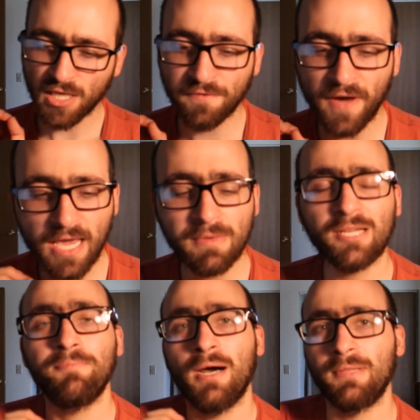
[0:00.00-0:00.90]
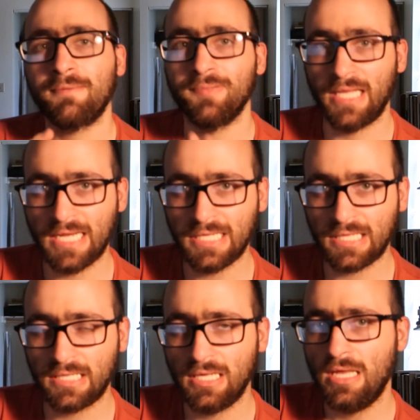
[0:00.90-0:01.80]
if I'm in a public
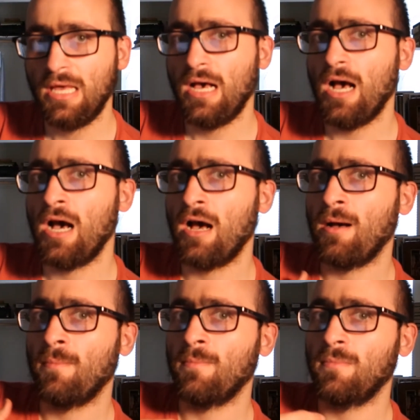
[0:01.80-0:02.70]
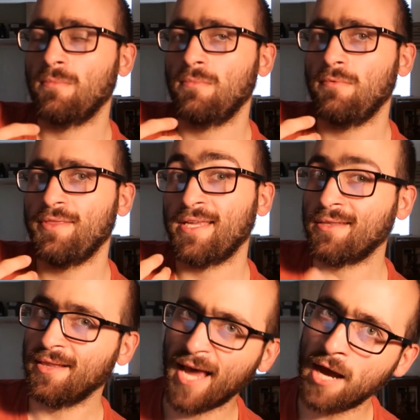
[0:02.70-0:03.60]
place um,
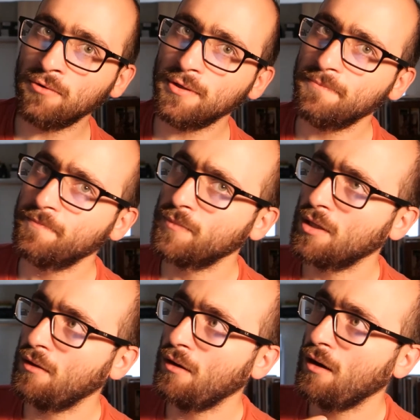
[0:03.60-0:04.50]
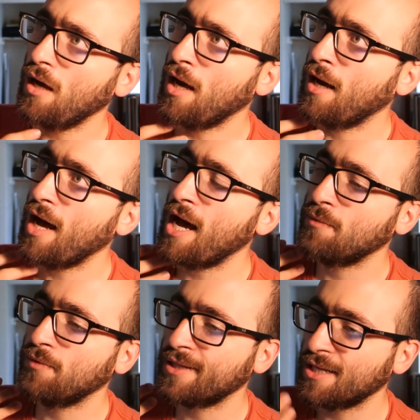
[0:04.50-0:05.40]
that's loud, uh,
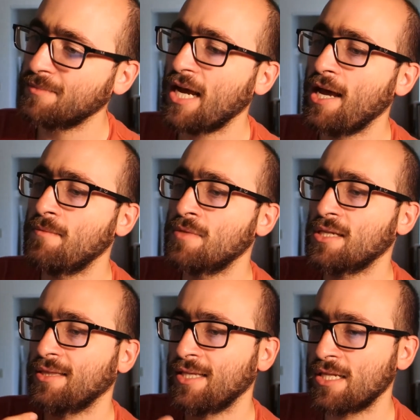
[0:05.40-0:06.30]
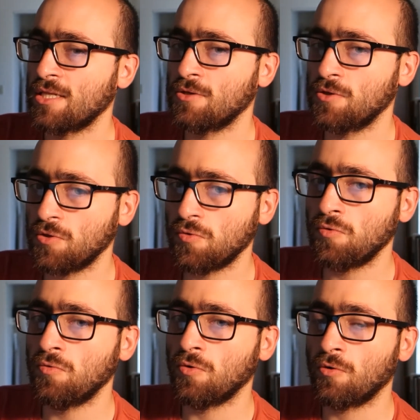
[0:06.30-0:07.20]
I will sometimes listen
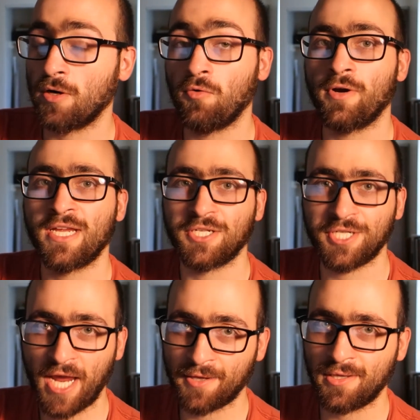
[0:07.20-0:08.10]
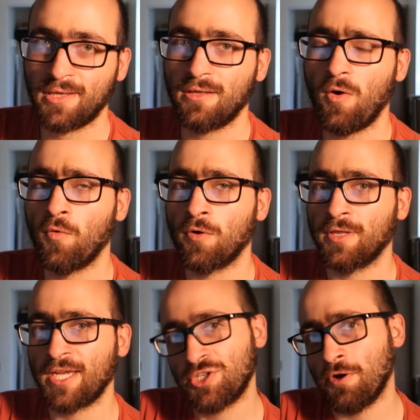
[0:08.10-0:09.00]
to Gregorian chants or
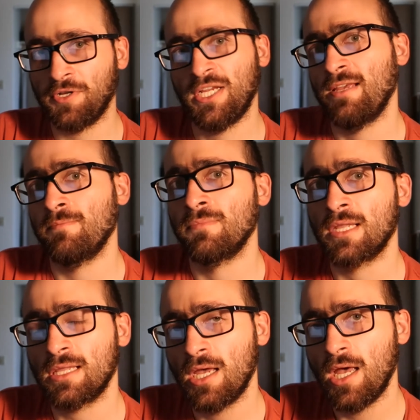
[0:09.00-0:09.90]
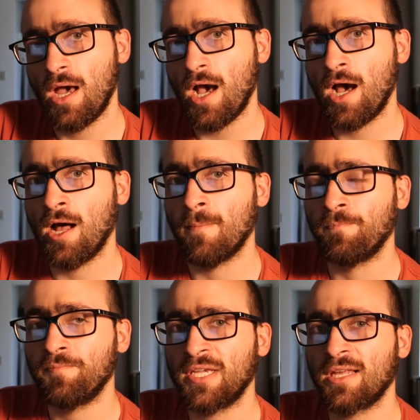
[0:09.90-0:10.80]
like church hymns.
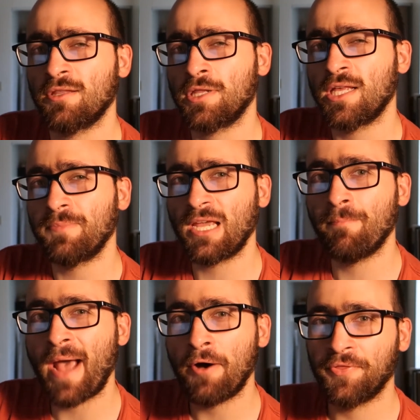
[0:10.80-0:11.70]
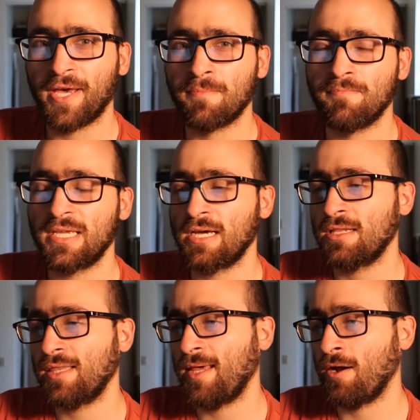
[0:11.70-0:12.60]
Um, because there's something about them,
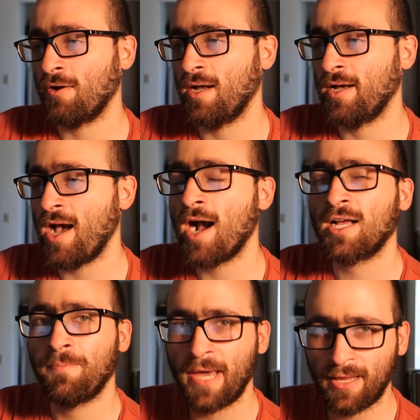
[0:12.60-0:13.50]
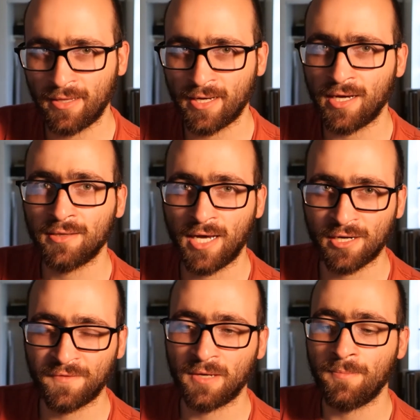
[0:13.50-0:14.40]
because they're uh, a cappella, a lot
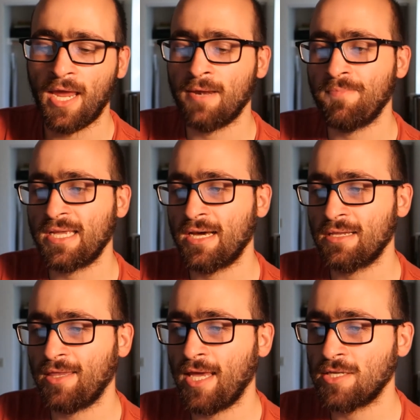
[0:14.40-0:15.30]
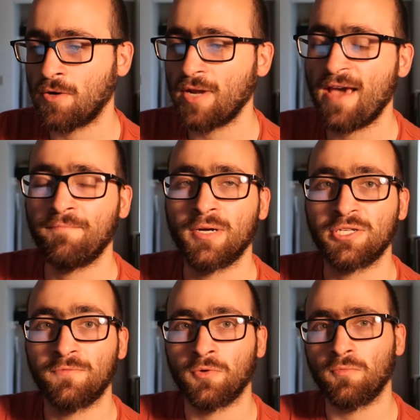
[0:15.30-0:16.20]
of them, and because they don't have
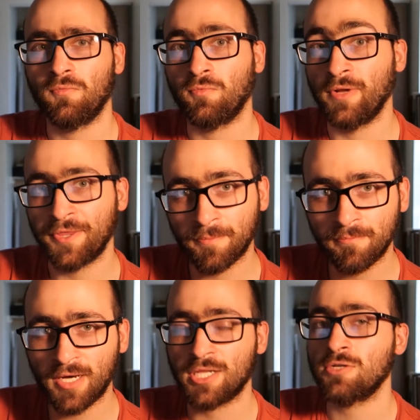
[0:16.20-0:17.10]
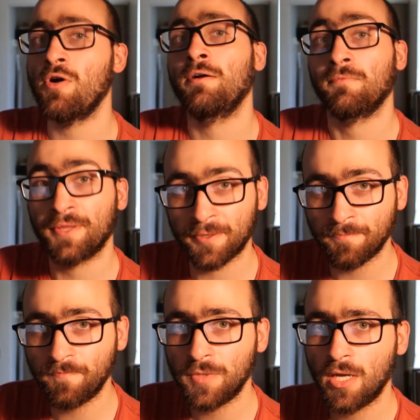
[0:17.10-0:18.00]
much of a rhythm, a strong
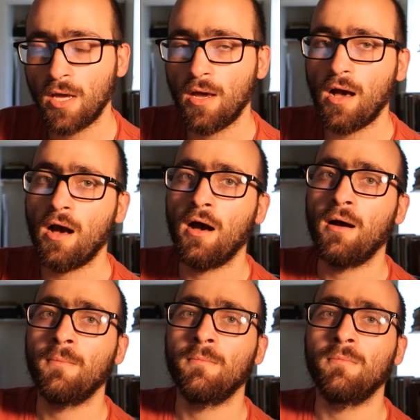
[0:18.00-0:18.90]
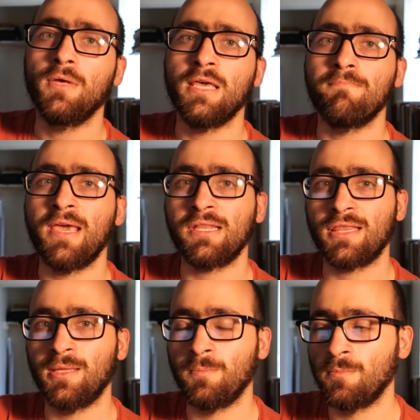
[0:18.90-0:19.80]
rhythm, um, it makes
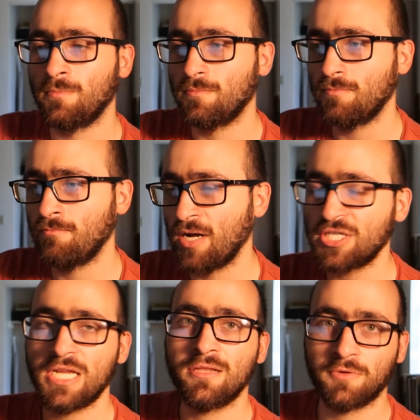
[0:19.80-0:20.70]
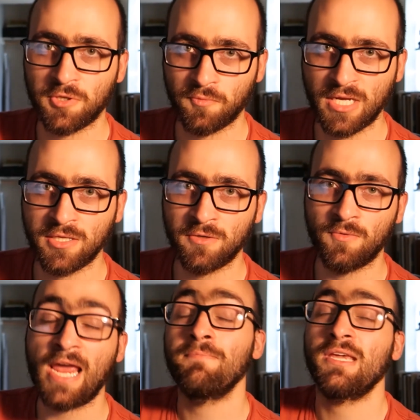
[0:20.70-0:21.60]
them much easier to read
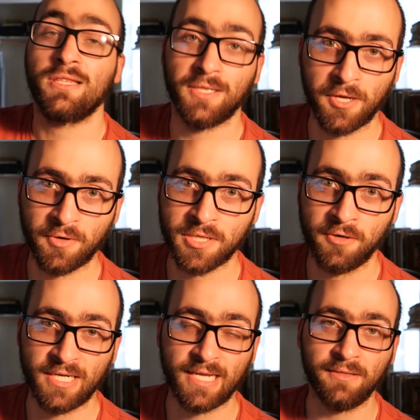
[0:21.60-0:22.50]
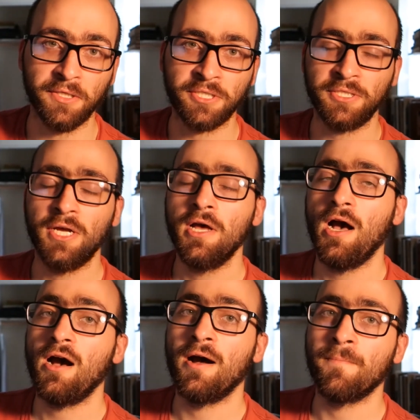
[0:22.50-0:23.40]
to, and because the lyrics aren't in English,
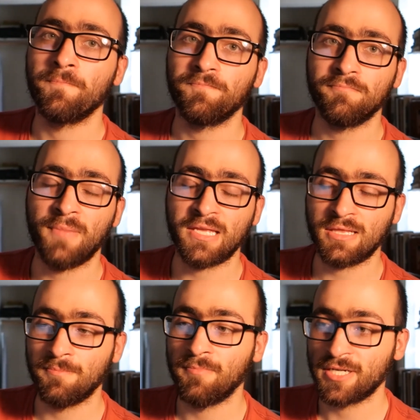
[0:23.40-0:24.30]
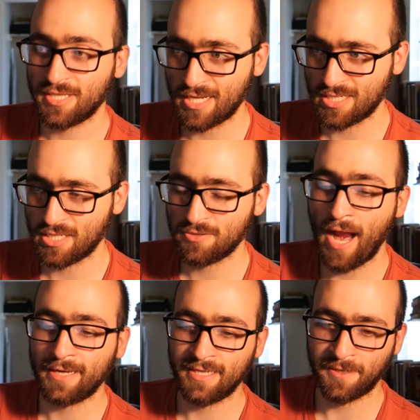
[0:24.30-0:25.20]
um, makes them much less
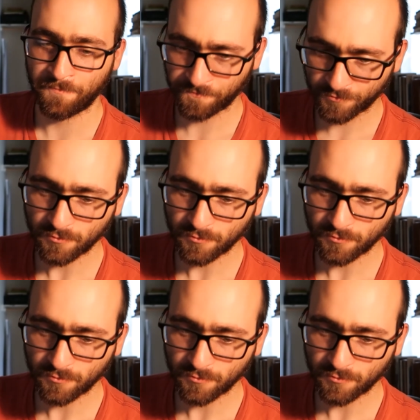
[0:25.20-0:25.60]
distracting,